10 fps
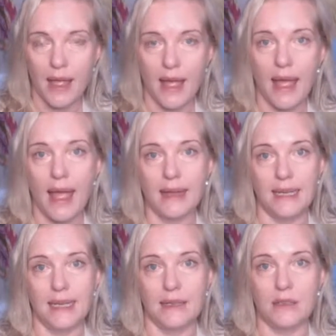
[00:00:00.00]
and
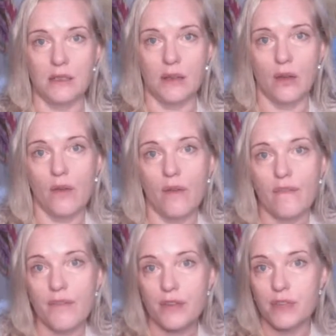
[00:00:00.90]
yet
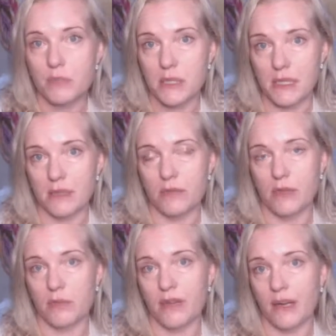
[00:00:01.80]
50% of them
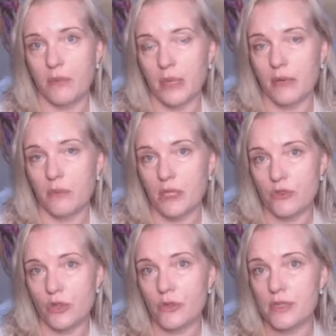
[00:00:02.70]
develop
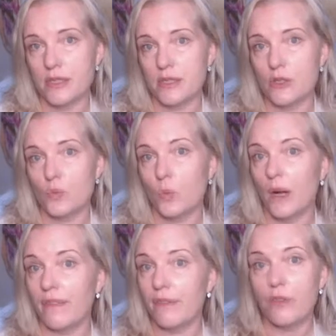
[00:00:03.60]
endometriosis, while
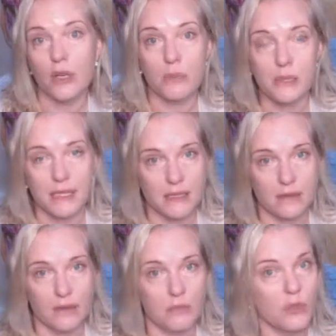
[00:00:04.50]
40% of
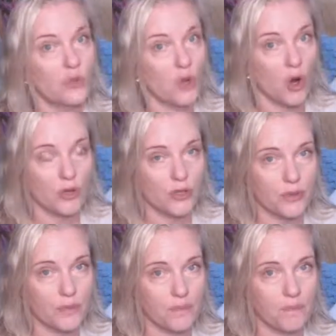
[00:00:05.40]
them do not.
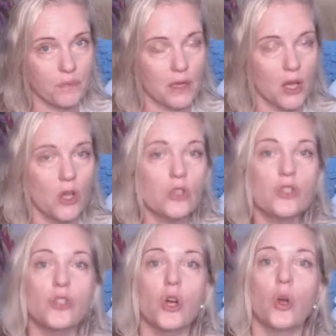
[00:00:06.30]

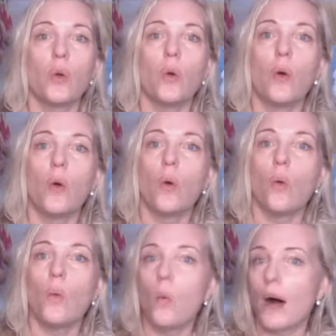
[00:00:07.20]
So
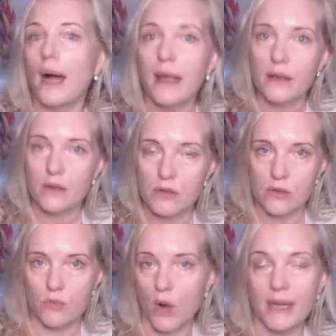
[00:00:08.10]
why
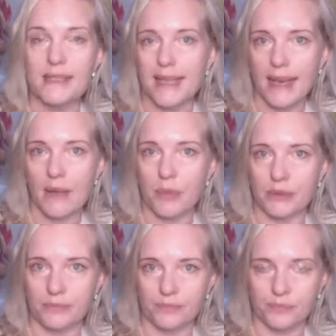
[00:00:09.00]
does that
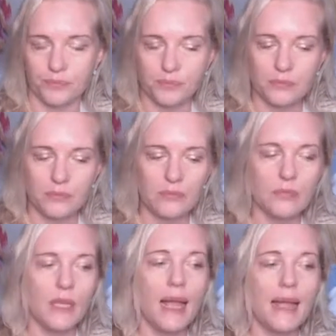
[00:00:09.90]
happen?
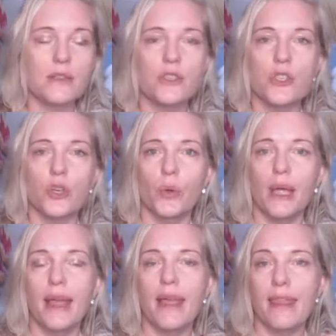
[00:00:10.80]
And so
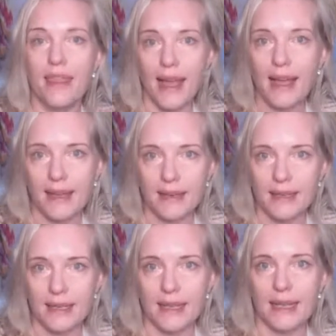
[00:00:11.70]
that
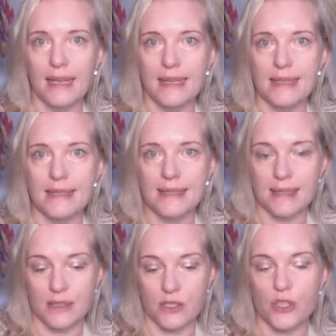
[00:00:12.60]
is an
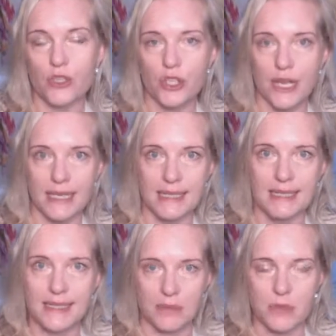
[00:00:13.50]
associated
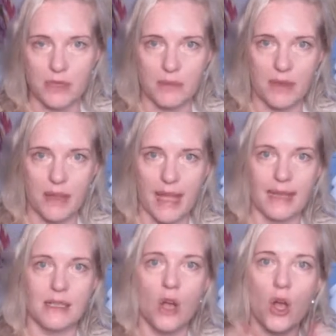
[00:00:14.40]
symptom,
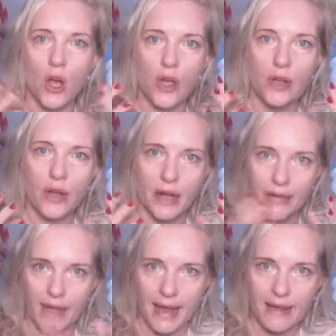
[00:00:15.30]
that kind of
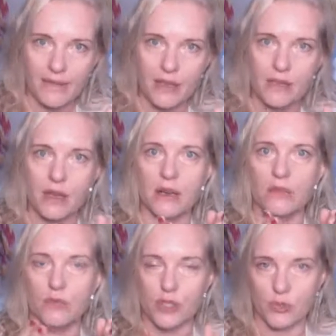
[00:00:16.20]
hay fever
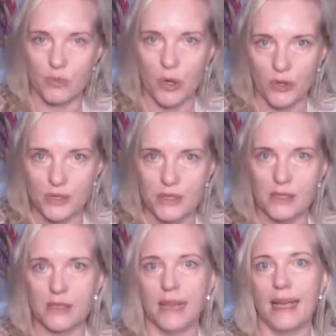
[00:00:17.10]
response,
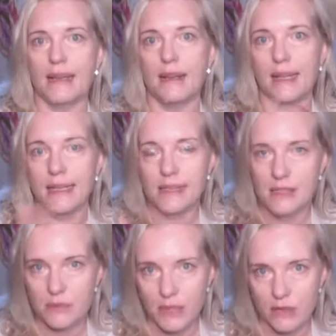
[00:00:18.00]
that
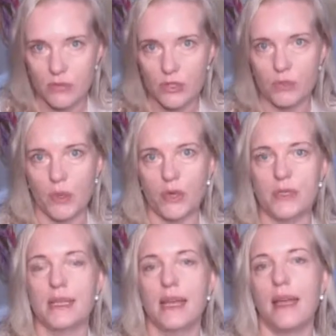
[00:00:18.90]
histamine
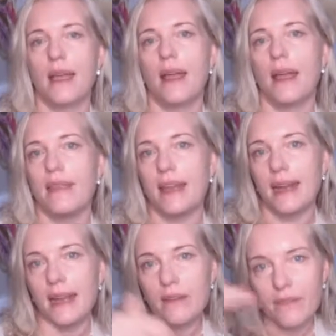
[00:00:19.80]
response, and that
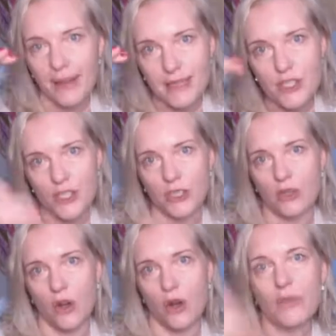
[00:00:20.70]
elevation
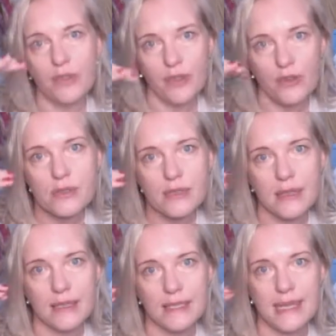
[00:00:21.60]
of those
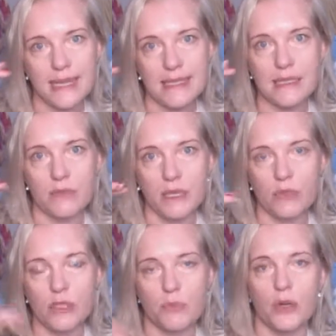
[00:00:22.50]
histamine
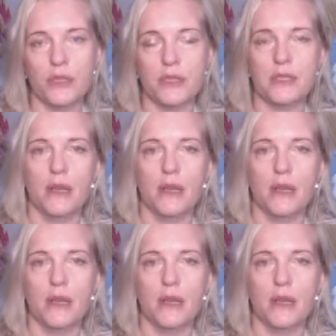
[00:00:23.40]
response.